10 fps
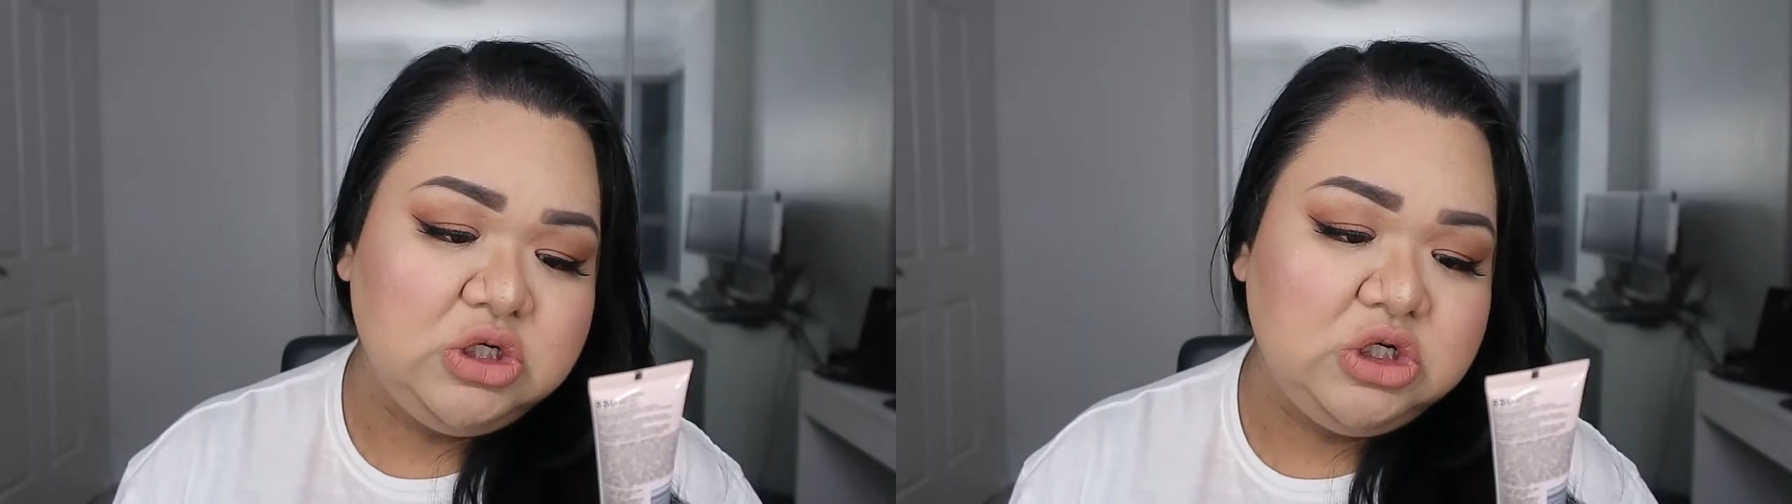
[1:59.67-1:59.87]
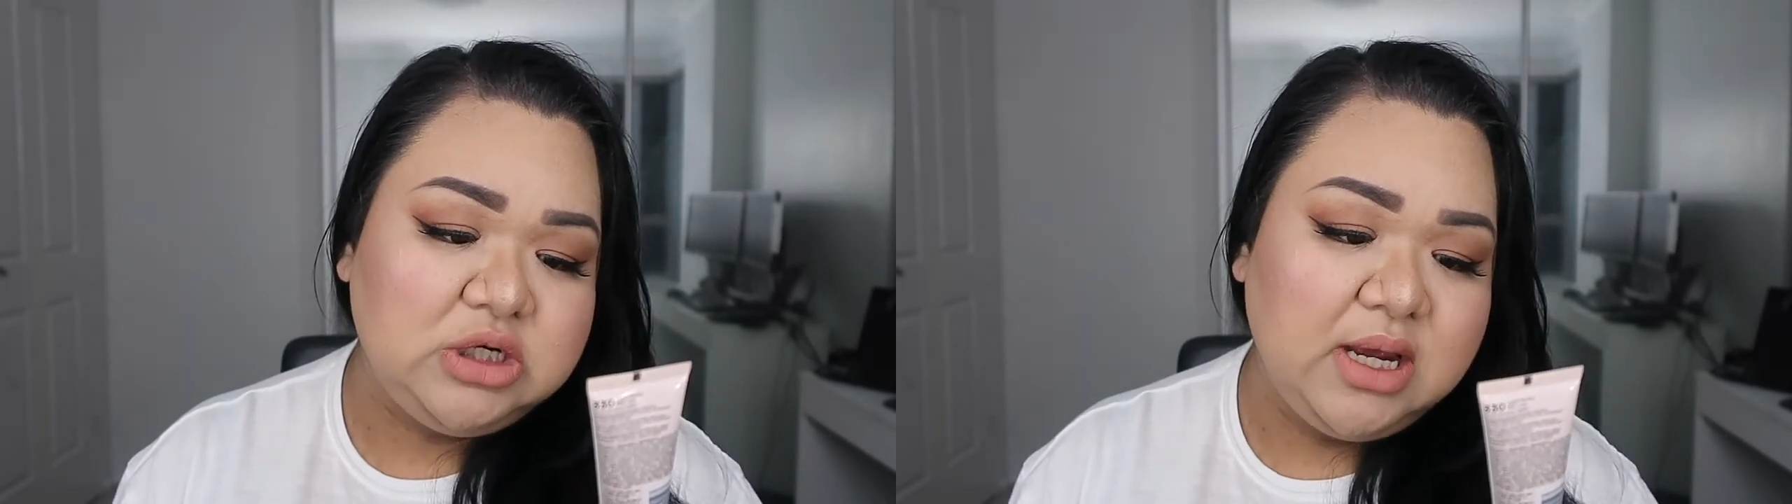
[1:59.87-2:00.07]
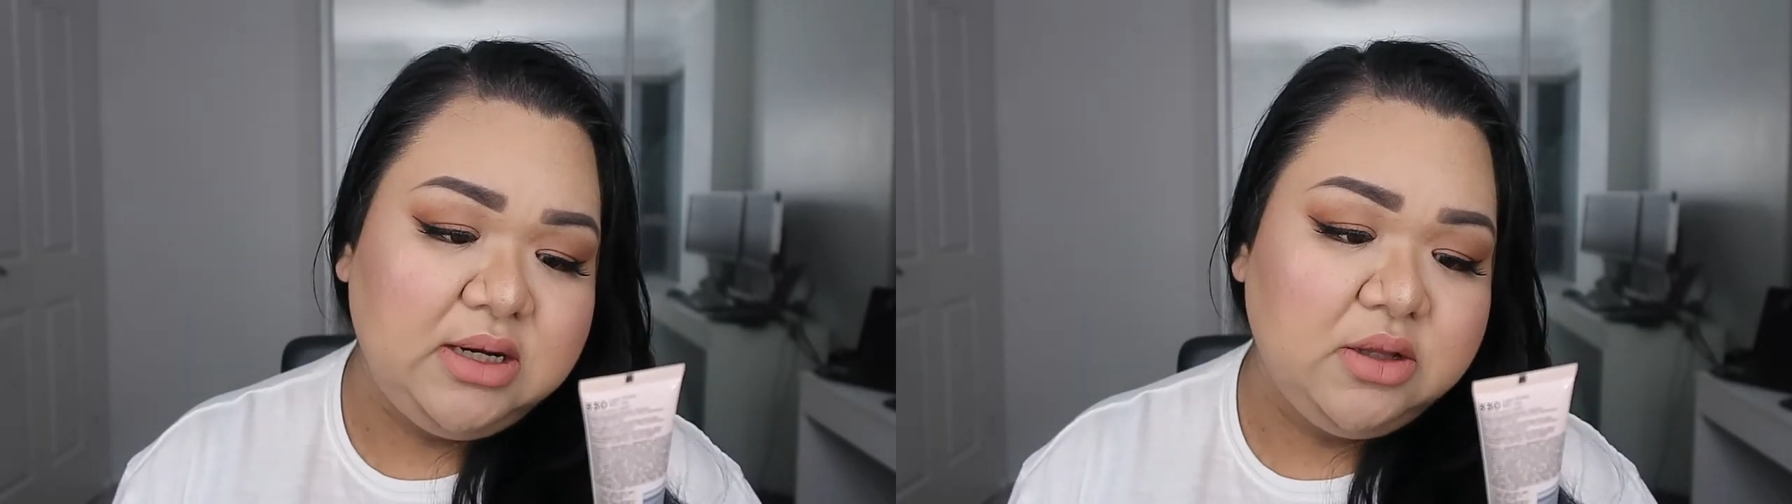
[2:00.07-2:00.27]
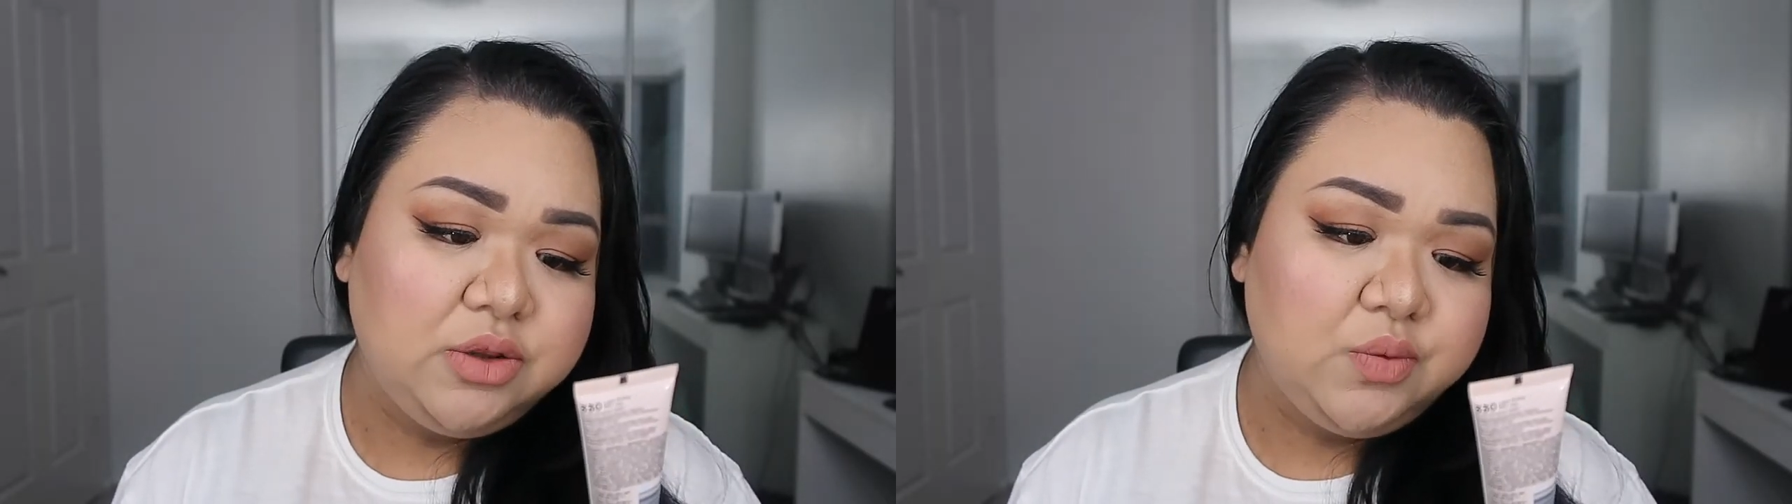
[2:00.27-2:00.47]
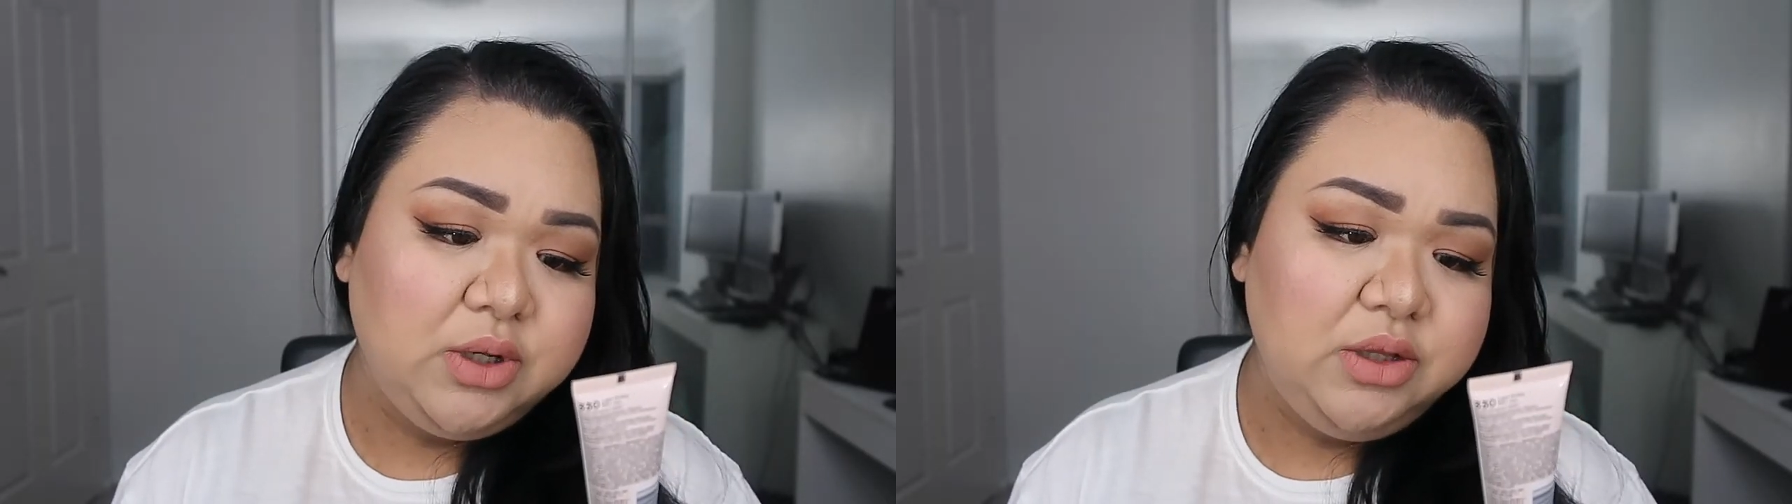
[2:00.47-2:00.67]
shade
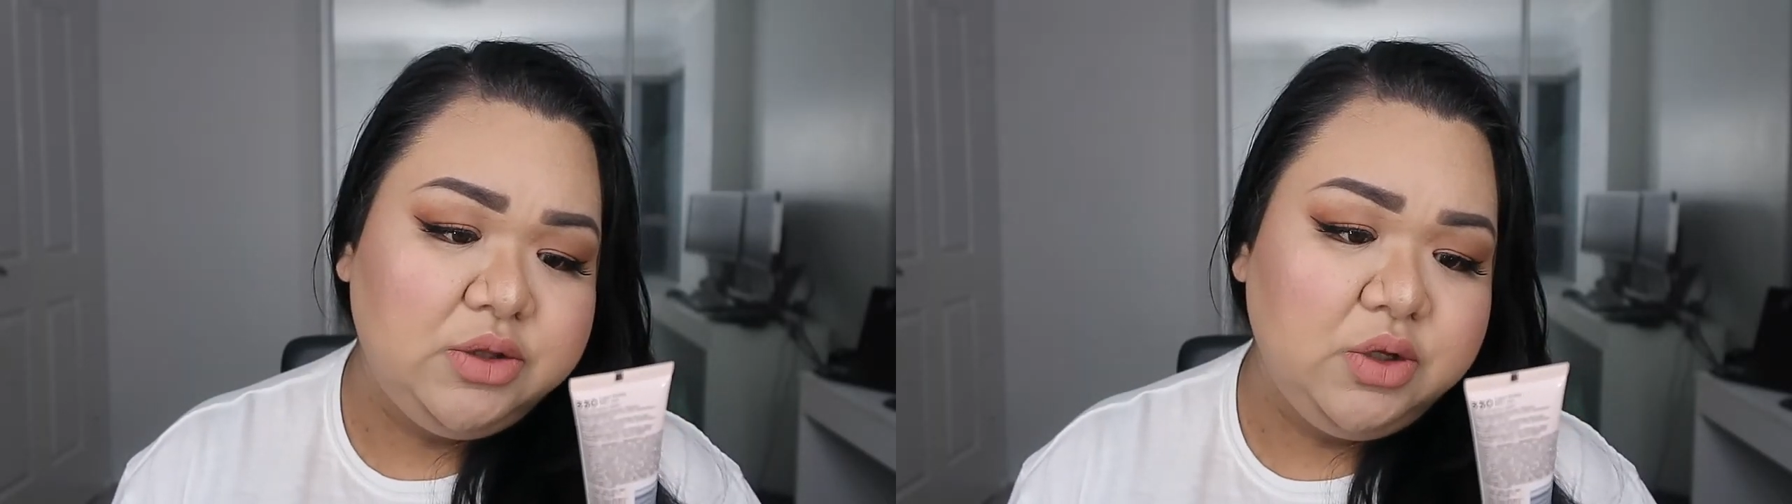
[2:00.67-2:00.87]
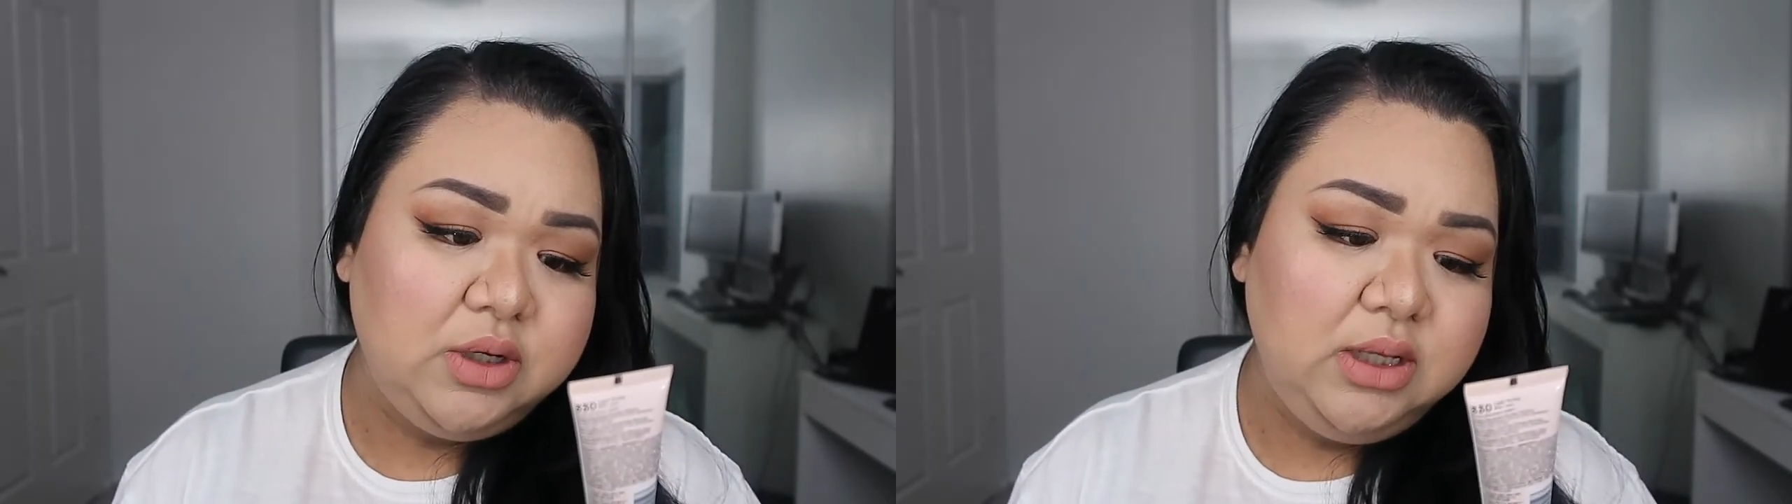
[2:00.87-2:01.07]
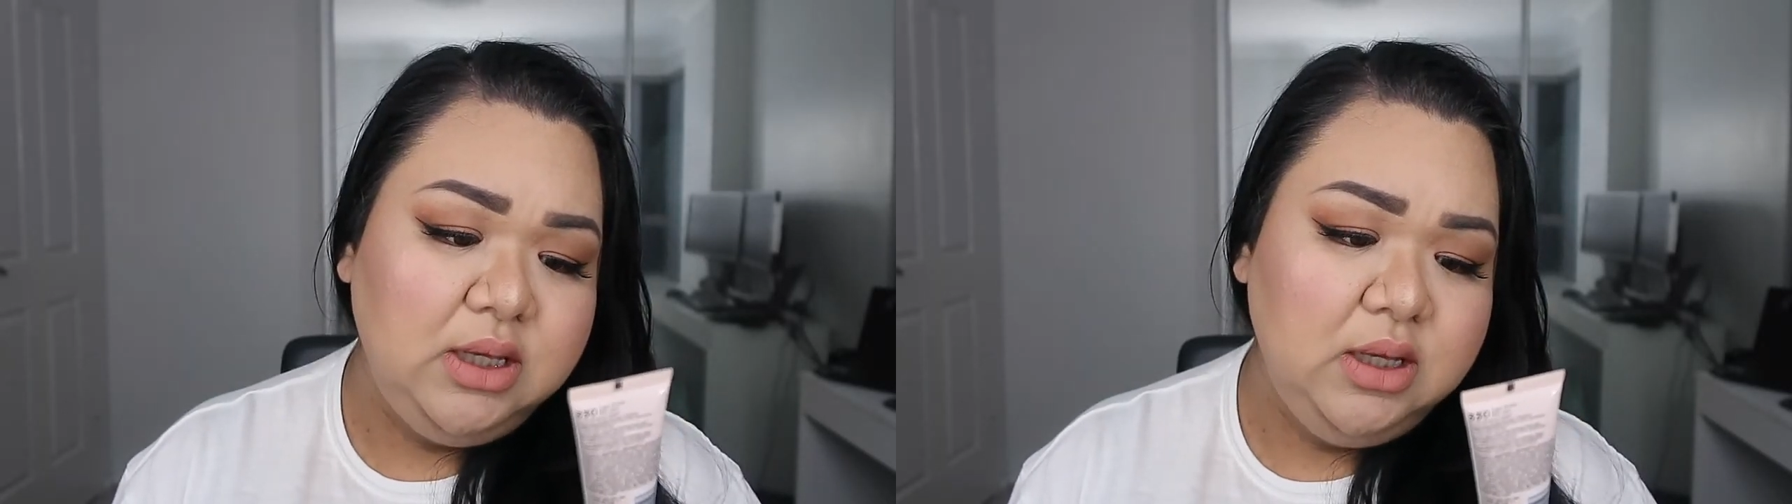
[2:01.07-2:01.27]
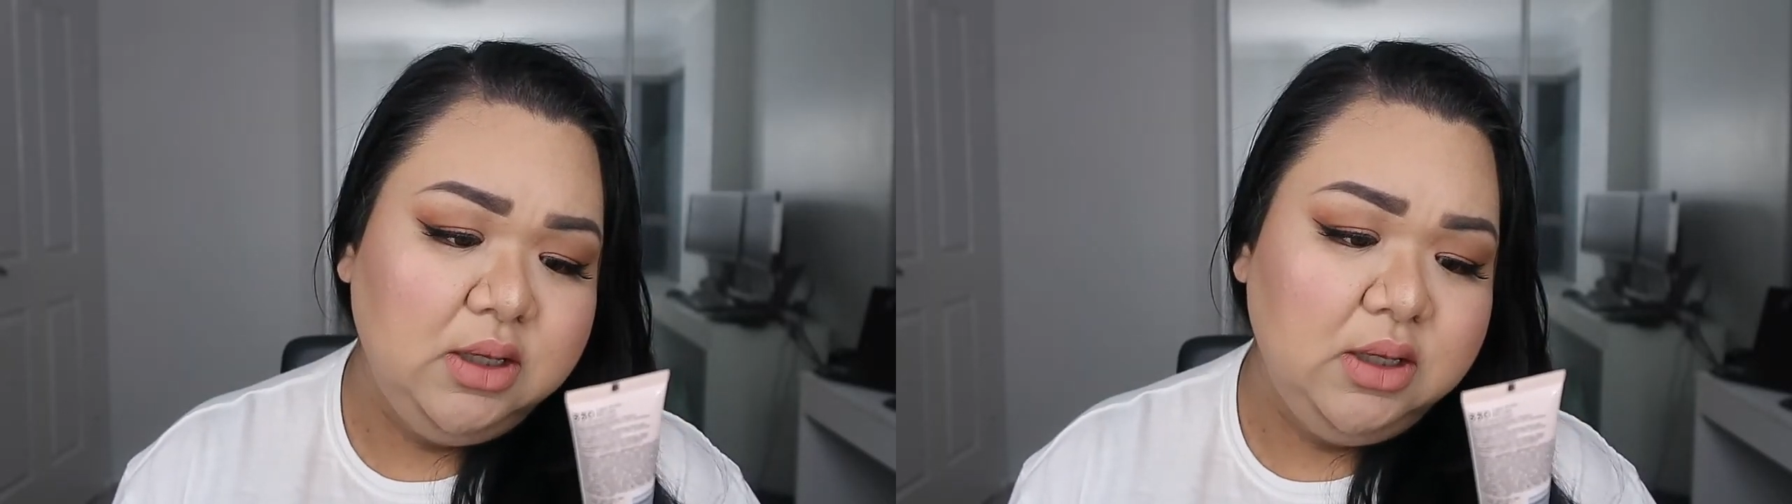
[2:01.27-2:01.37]
330.